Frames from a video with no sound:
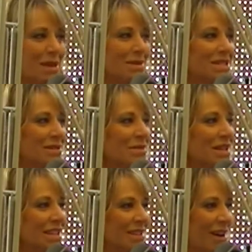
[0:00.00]
Maybe
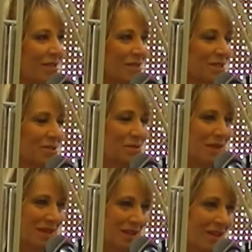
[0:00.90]
somebody at the office who's
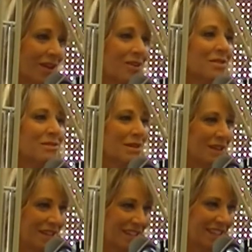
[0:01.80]
been there longer than me
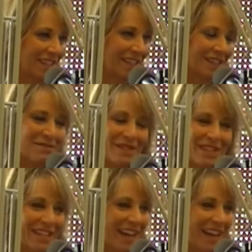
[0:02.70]
could tell can, you, can, but